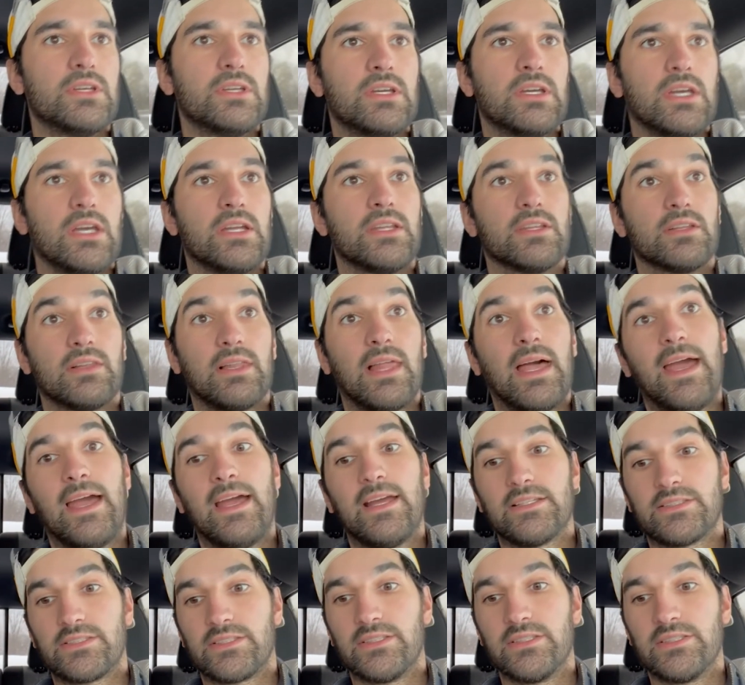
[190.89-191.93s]
And the
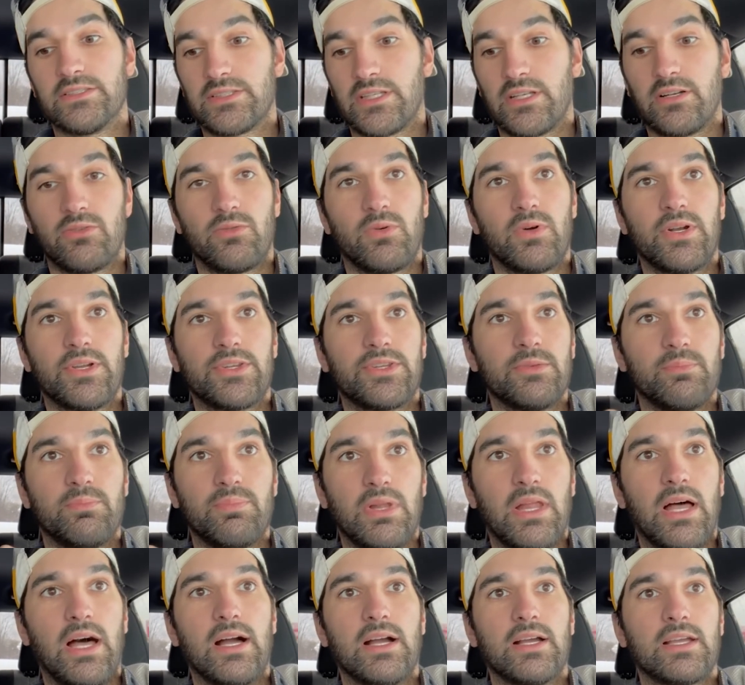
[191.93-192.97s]
last is I don't want it to
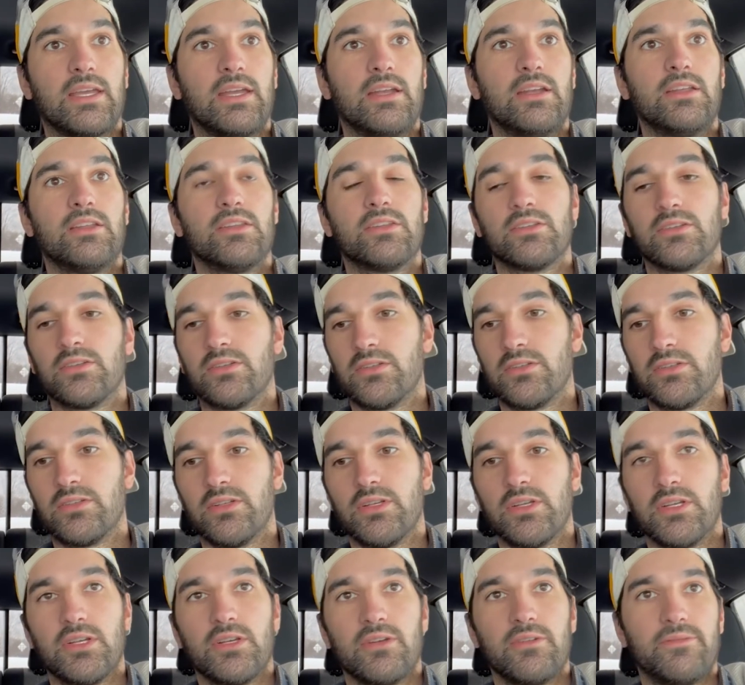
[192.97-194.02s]
block any of the
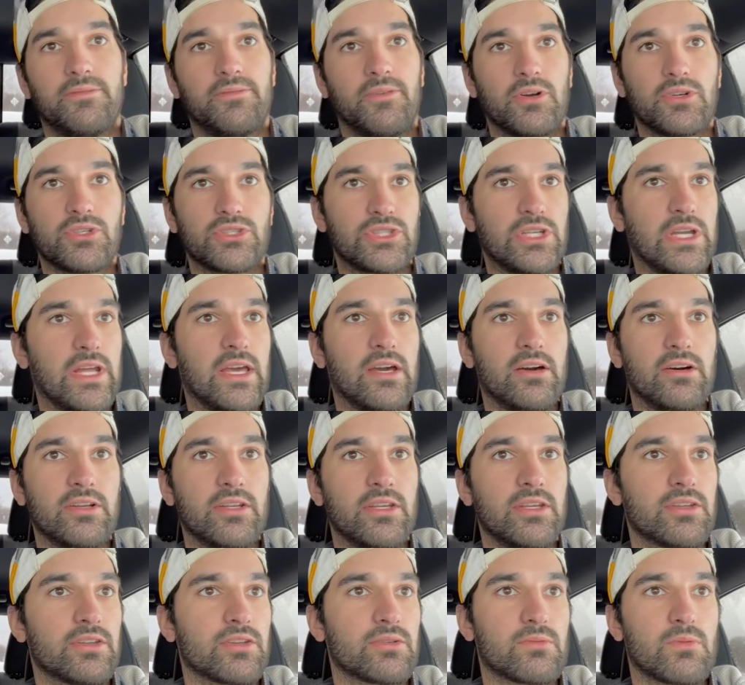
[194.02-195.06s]

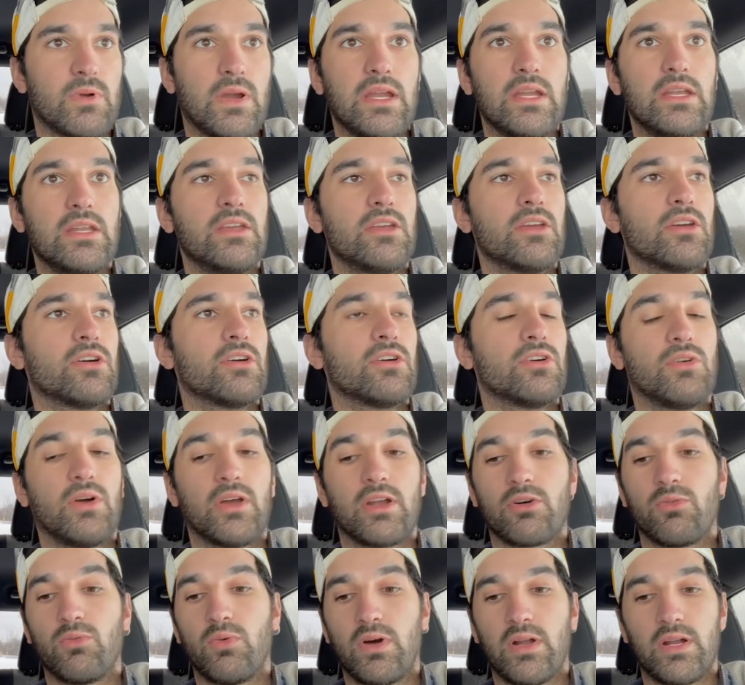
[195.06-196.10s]
functionality of the radio. I
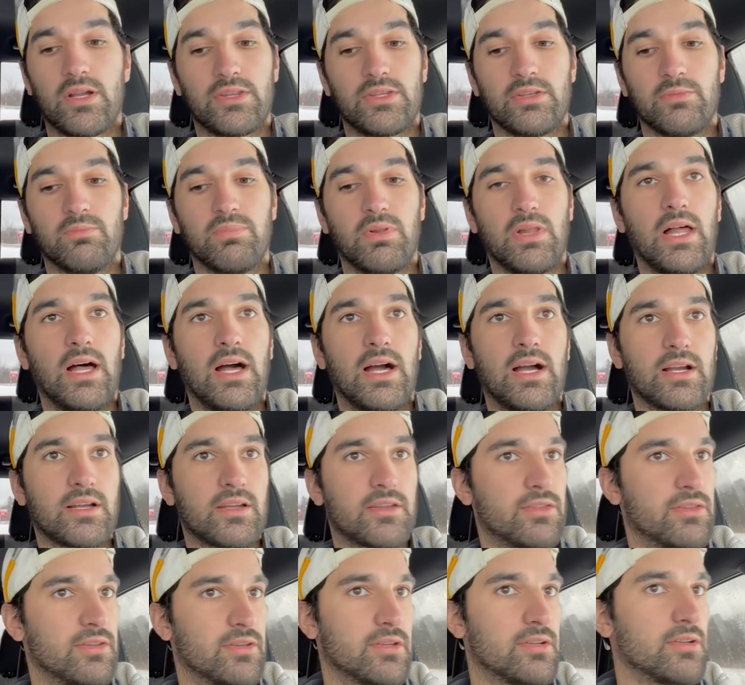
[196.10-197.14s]
don't want it to block
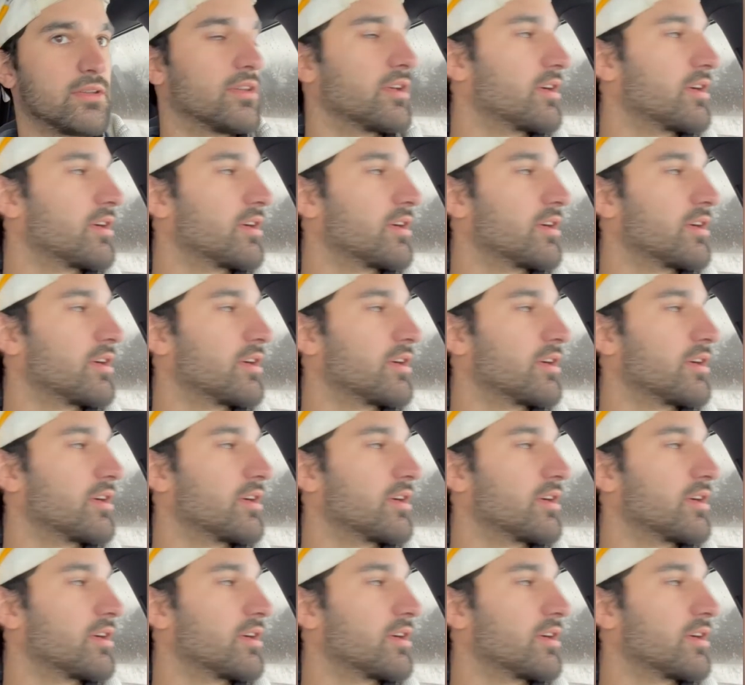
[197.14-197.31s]
the